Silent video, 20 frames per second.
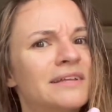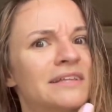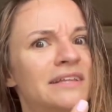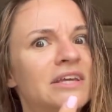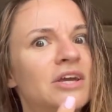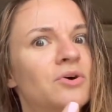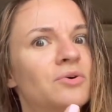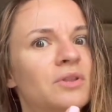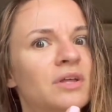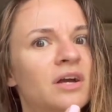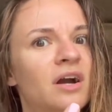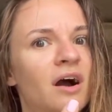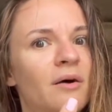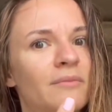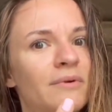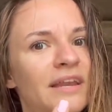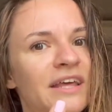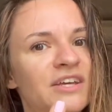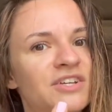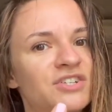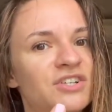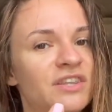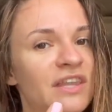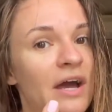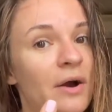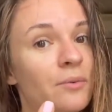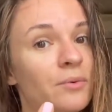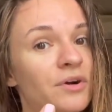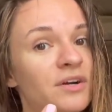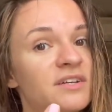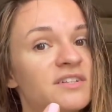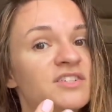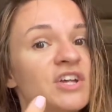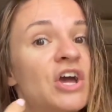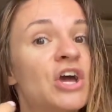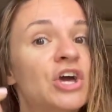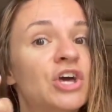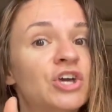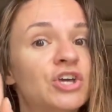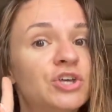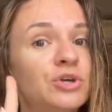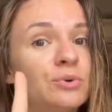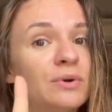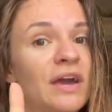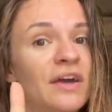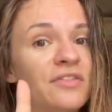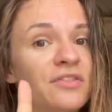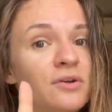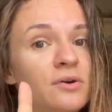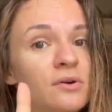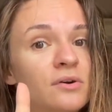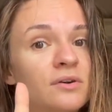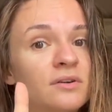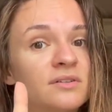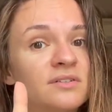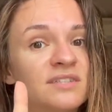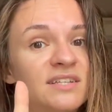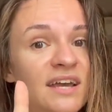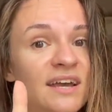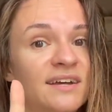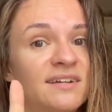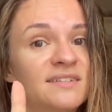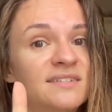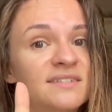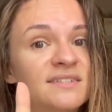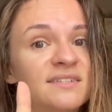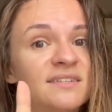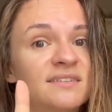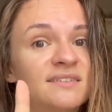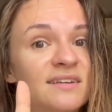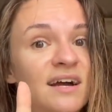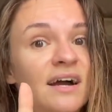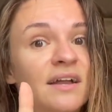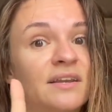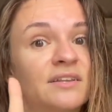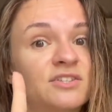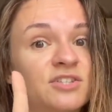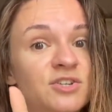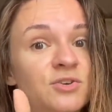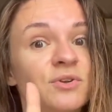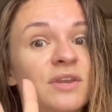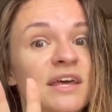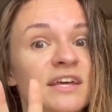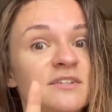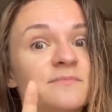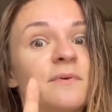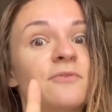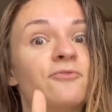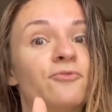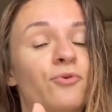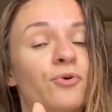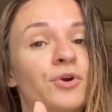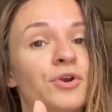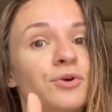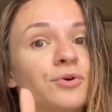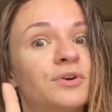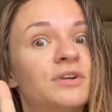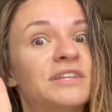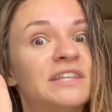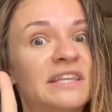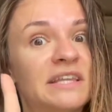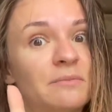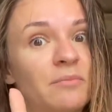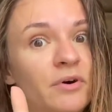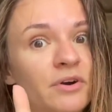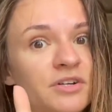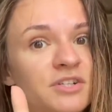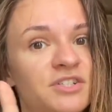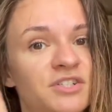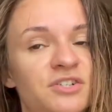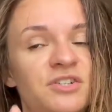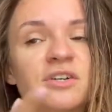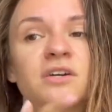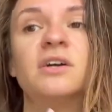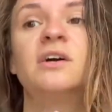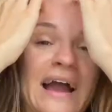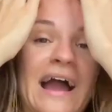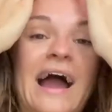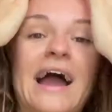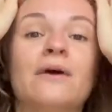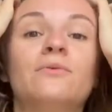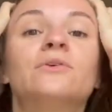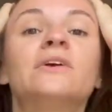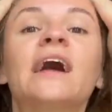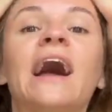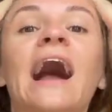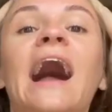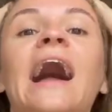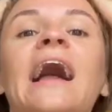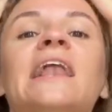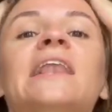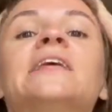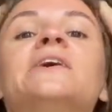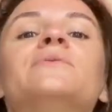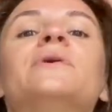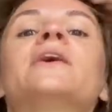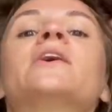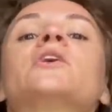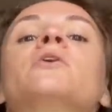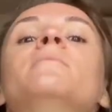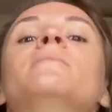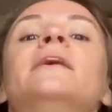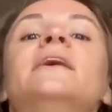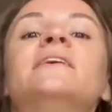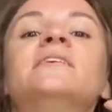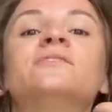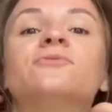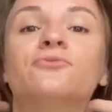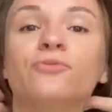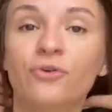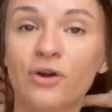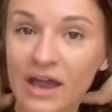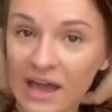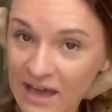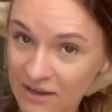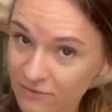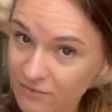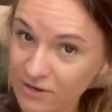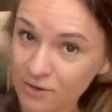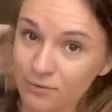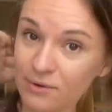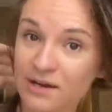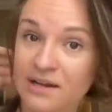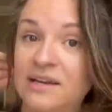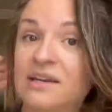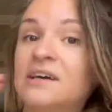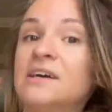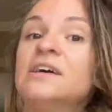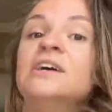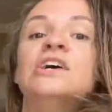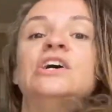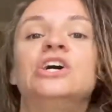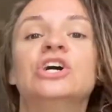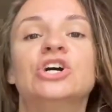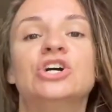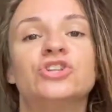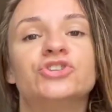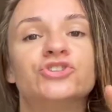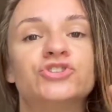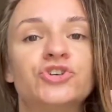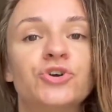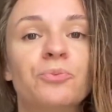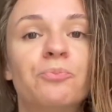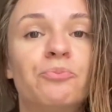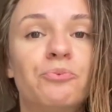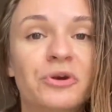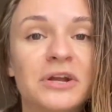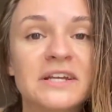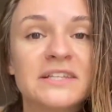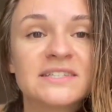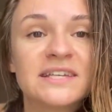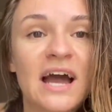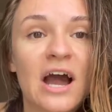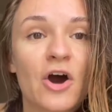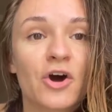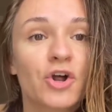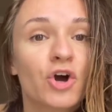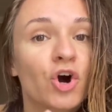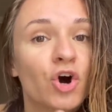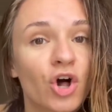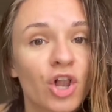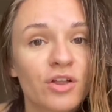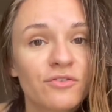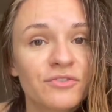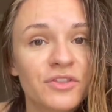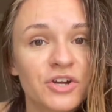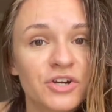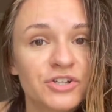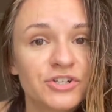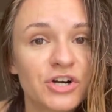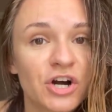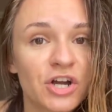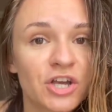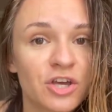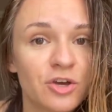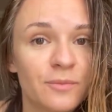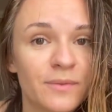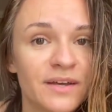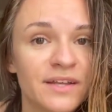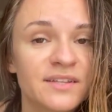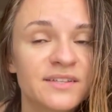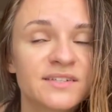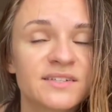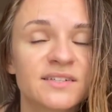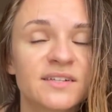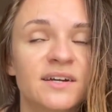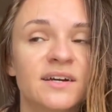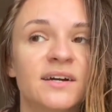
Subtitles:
the only combination that works. You get your test done 2 days before your departure. I would highly recommend for everyone to print out all of their documents